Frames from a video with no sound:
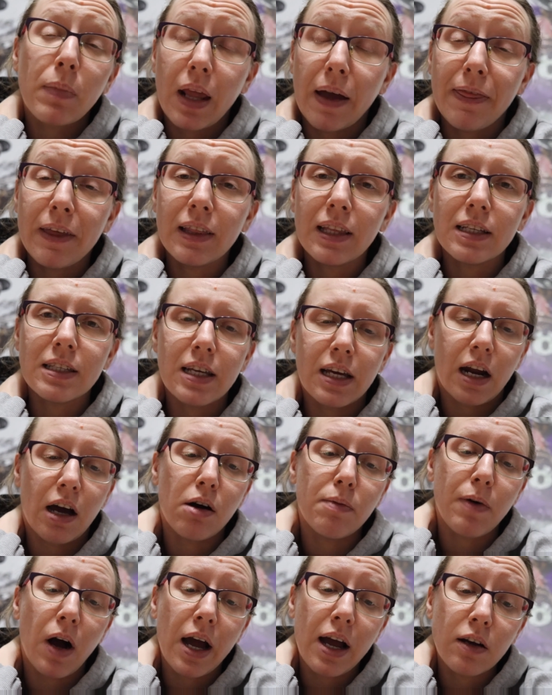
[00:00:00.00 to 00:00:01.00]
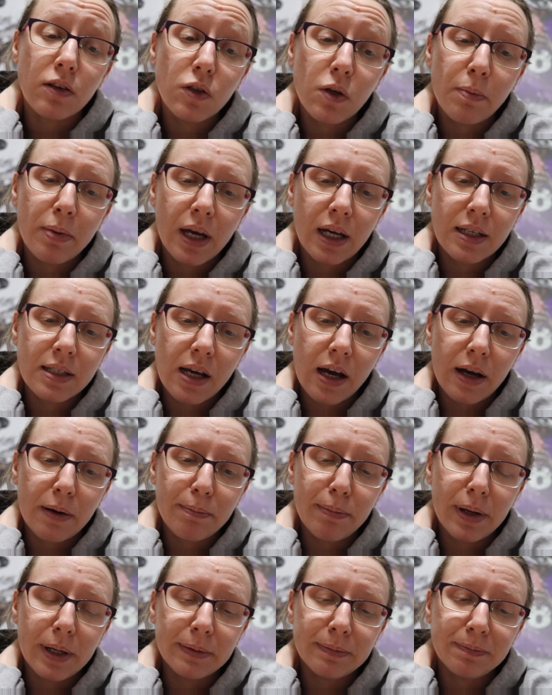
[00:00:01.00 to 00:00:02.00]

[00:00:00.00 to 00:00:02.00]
I think that's it. I also picked up